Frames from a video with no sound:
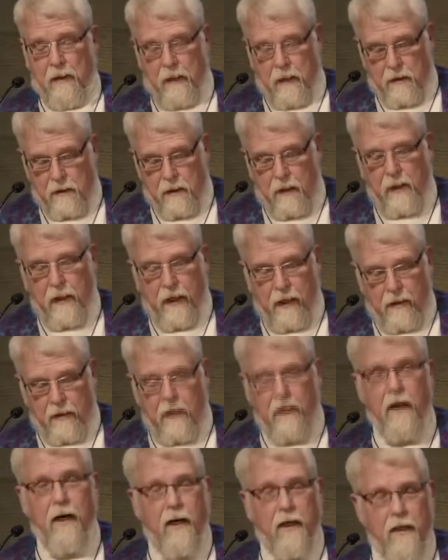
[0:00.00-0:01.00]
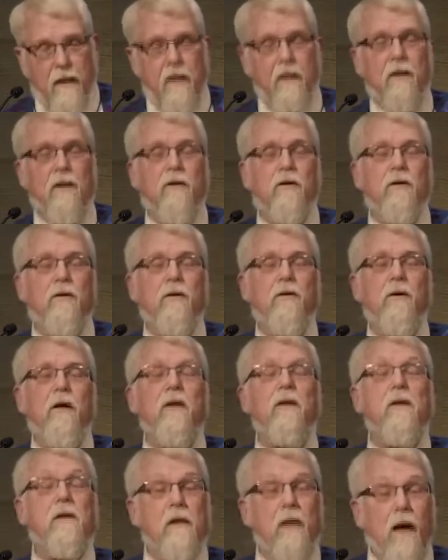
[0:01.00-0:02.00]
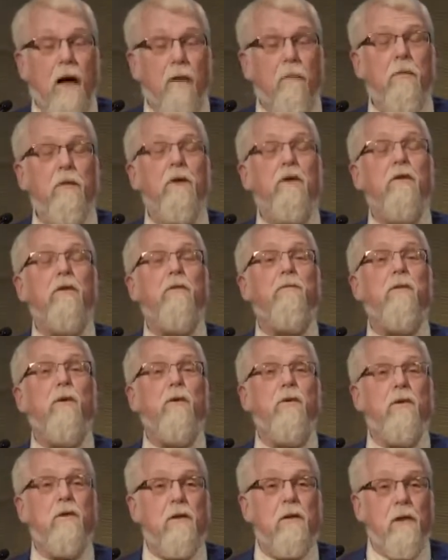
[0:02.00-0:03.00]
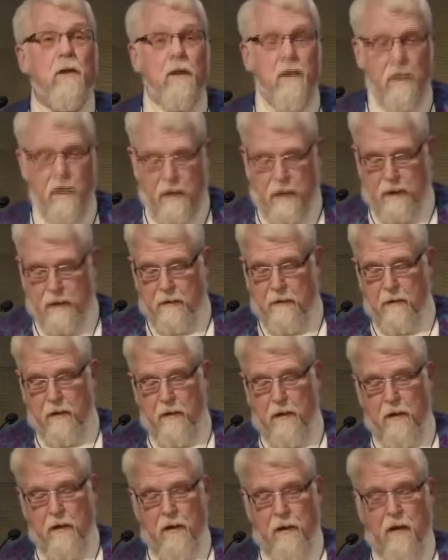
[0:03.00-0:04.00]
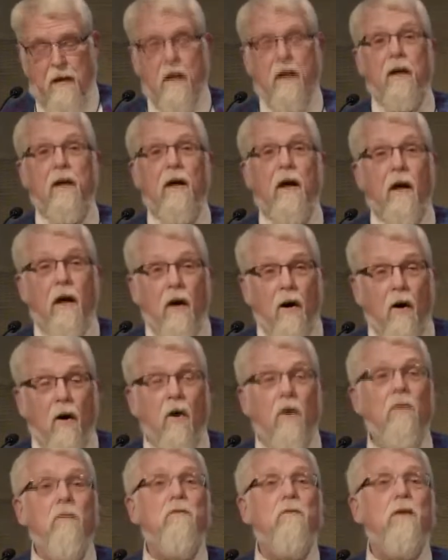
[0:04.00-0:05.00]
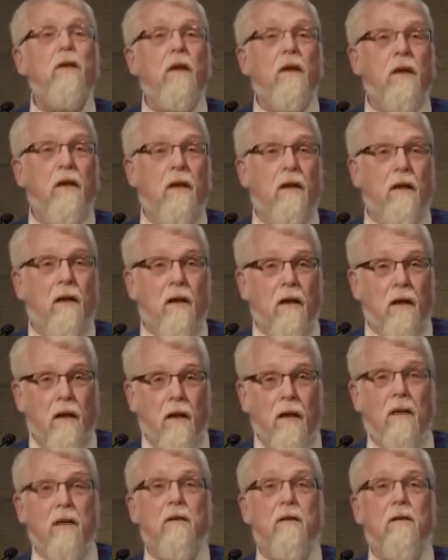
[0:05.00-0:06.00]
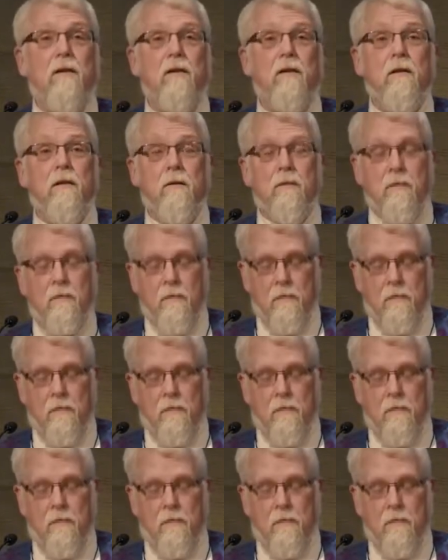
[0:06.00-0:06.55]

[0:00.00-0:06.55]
Let us allow God in to establish postinia in our homes and in our hearts.